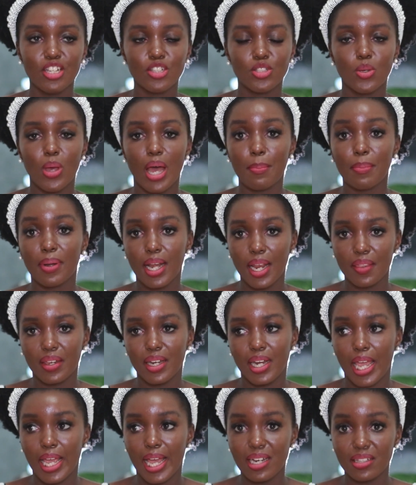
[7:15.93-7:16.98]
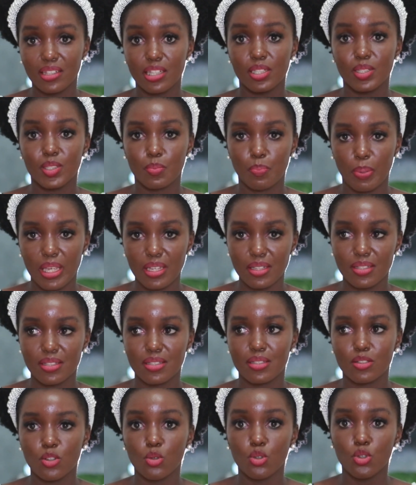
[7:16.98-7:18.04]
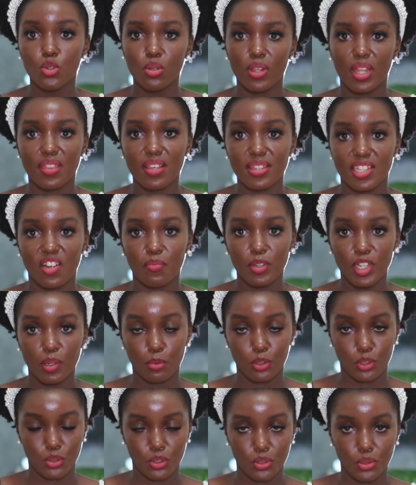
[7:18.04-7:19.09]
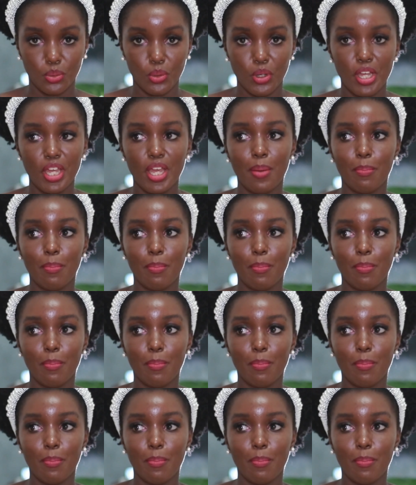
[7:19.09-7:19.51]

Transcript: So I'm glad that I had the space to do the things I've been able to do.